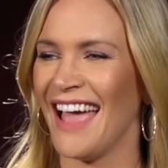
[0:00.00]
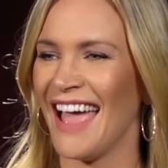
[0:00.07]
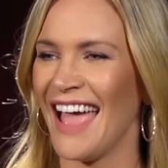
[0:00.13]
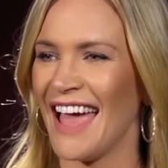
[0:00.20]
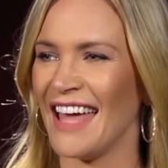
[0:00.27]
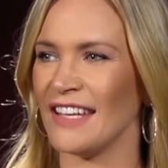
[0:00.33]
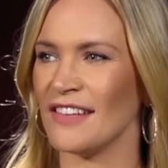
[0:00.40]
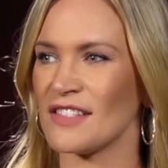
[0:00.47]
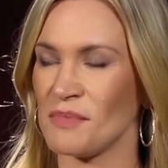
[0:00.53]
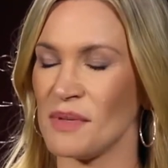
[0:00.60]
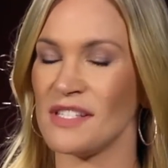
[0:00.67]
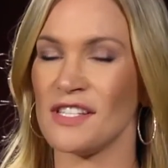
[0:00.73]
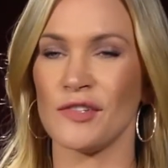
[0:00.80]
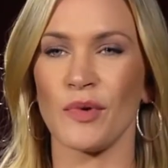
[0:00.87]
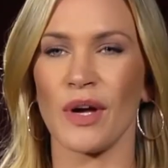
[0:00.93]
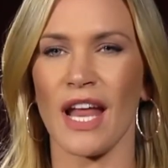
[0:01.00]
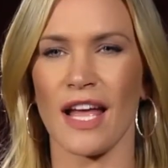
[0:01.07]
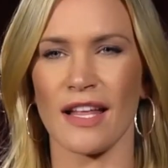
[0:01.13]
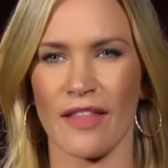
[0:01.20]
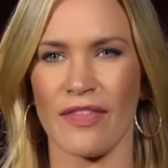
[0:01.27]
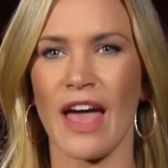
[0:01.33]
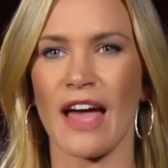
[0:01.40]
and Species One
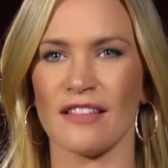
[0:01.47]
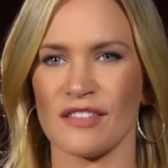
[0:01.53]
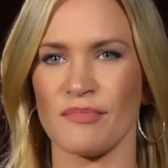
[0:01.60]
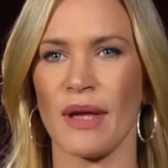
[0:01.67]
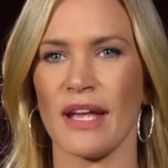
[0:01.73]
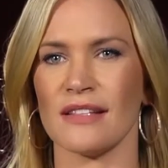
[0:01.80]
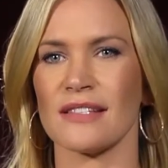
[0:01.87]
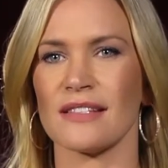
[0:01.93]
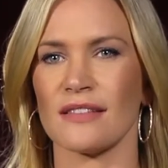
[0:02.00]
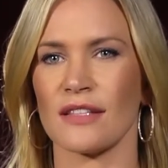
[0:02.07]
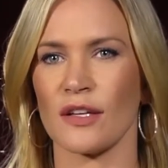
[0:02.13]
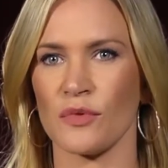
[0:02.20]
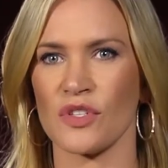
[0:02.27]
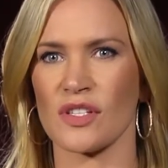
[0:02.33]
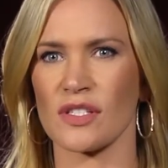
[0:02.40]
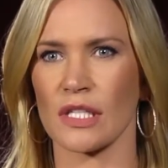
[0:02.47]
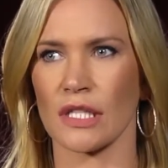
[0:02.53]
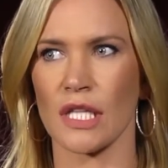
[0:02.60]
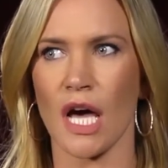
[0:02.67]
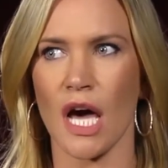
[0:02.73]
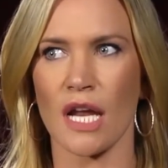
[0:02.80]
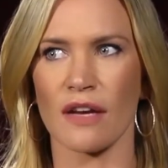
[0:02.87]
had that in spades. There was just a
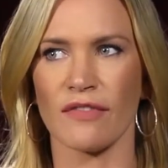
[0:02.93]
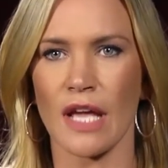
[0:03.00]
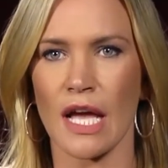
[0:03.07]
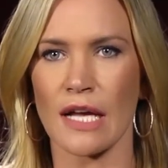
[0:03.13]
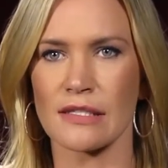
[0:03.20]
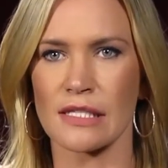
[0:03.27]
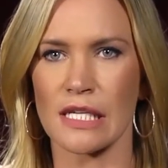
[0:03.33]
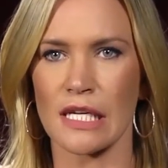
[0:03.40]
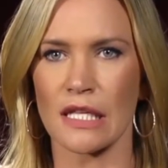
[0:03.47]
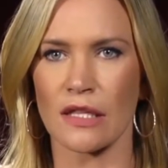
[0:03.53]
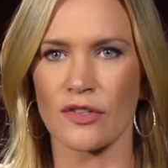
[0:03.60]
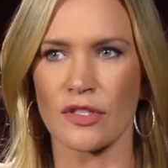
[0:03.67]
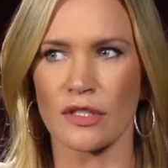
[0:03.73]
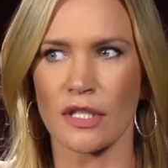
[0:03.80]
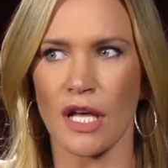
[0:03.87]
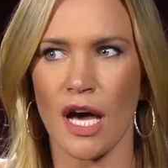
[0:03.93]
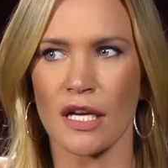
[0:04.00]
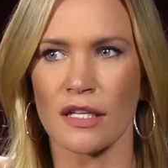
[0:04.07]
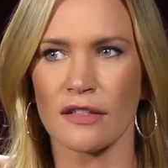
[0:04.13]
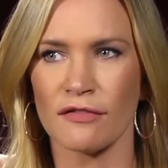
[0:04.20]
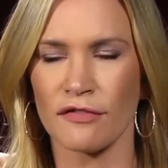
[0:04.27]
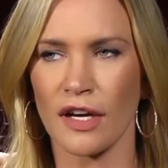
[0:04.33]
lot of guessing. There's a
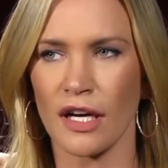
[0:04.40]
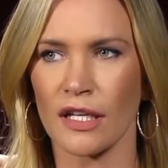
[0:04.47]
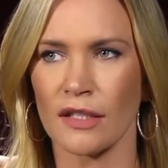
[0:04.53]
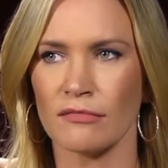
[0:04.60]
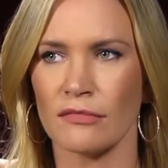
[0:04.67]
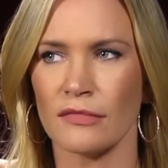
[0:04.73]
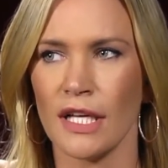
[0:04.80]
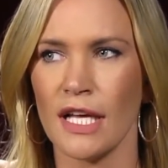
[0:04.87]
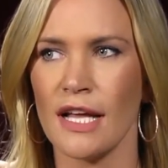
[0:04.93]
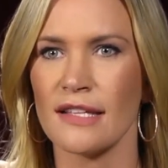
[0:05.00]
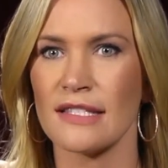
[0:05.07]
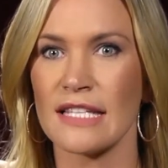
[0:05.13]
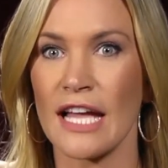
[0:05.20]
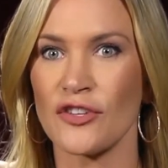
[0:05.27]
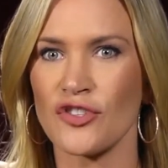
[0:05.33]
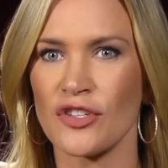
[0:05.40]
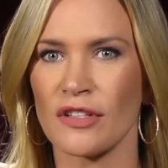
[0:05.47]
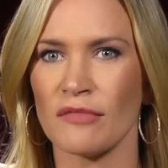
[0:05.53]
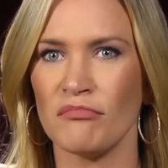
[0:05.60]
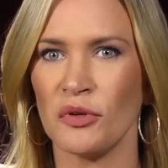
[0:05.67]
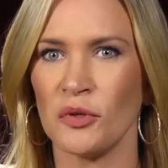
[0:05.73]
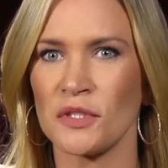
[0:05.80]
lot of
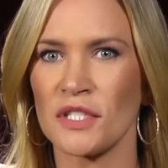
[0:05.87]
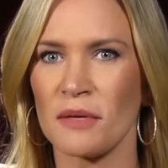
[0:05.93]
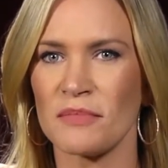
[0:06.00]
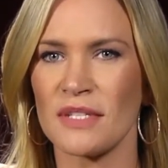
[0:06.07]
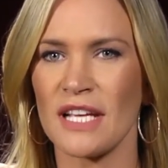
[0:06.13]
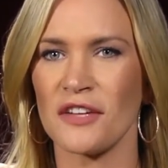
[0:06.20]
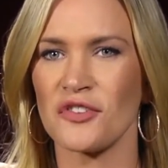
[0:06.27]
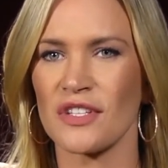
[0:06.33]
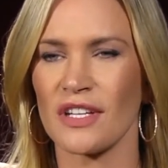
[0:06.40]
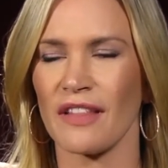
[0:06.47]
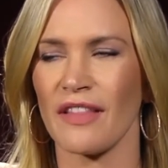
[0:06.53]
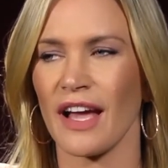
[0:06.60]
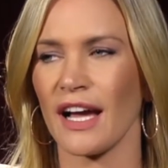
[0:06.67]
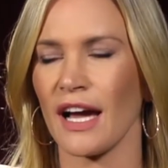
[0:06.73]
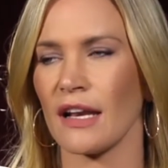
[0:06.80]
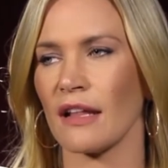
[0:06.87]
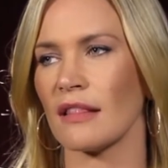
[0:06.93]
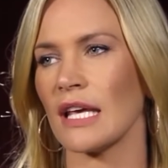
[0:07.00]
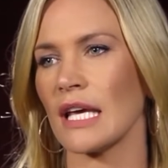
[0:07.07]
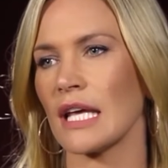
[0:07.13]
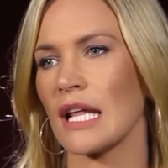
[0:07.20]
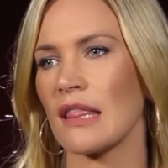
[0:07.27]
tension, built-up tension and that kind of
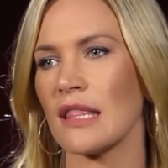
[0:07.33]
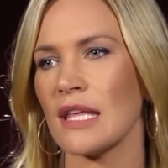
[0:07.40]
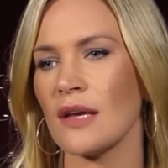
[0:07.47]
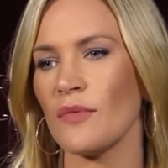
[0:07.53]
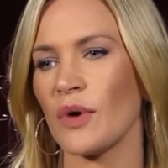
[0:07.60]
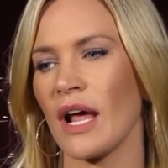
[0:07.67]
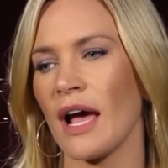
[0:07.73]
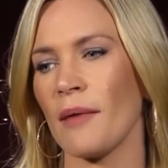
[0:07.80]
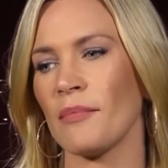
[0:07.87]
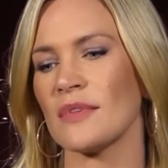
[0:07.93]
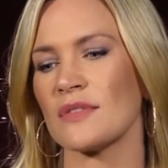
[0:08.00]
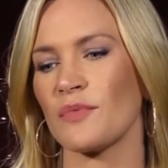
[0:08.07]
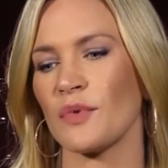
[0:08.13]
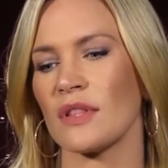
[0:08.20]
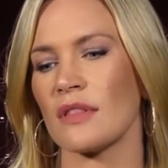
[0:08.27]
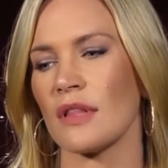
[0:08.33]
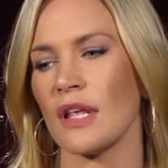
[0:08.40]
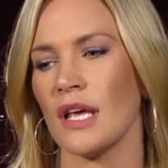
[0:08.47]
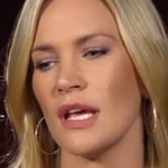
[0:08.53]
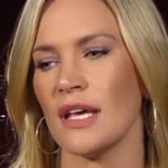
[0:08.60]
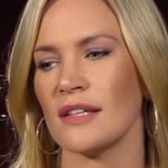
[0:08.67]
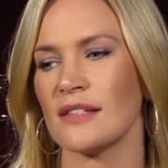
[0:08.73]
thing. And I think what happens with
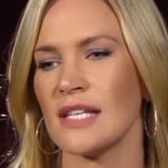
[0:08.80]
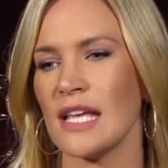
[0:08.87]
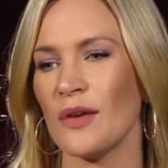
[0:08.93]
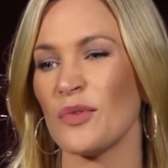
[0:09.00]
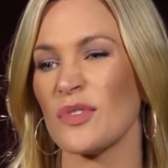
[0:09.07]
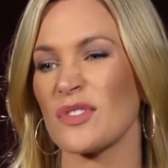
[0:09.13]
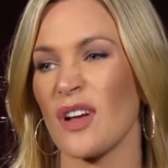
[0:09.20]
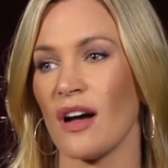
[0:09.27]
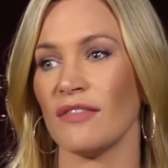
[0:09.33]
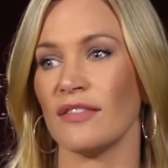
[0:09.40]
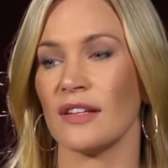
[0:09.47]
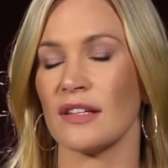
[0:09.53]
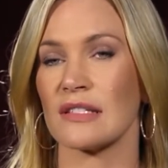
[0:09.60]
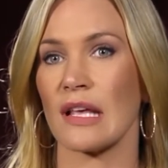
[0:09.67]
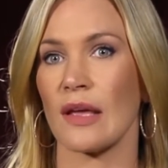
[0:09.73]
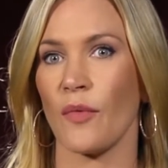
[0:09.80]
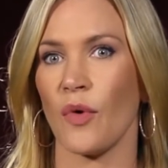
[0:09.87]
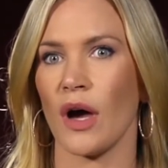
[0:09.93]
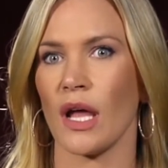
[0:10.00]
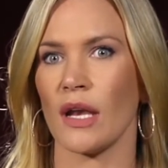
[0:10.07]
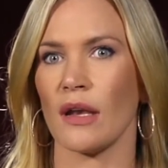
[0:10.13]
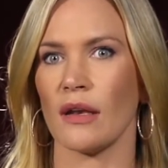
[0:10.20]
sequels often is they
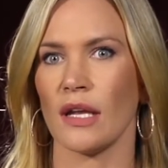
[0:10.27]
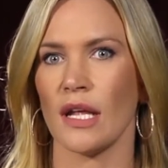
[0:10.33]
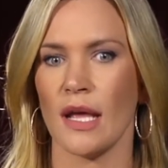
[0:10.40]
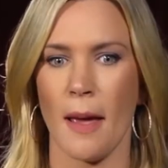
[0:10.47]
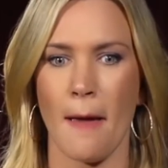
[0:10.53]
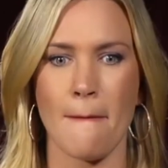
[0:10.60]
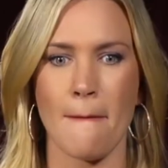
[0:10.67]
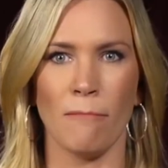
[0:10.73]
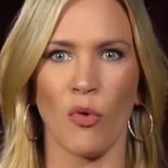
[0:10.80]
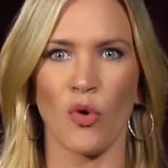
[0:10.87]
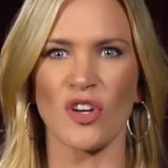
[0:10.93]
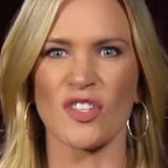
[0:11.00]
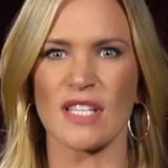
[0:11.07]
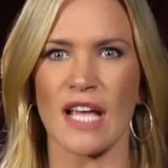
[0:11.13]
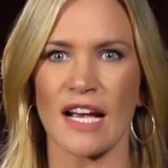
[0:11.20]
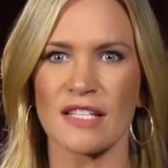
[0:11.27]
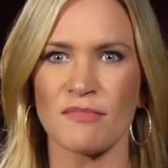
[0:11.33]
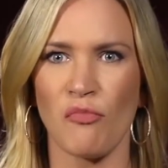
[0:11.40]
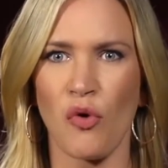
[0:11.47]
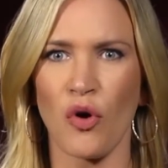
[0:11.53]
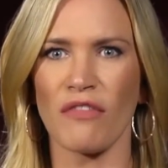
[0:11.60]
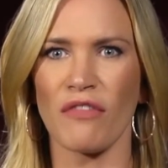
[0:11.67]
want more sex,
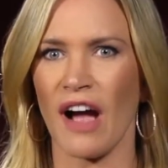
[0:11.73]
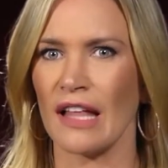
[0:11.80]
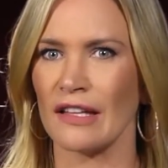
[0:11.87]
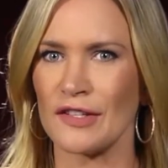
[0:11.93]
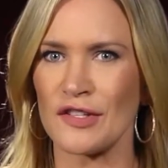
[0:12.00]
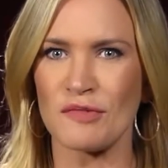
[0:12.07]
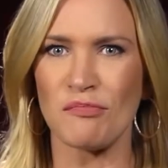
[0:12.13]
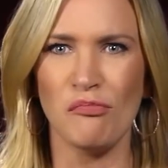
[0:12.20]
more violence,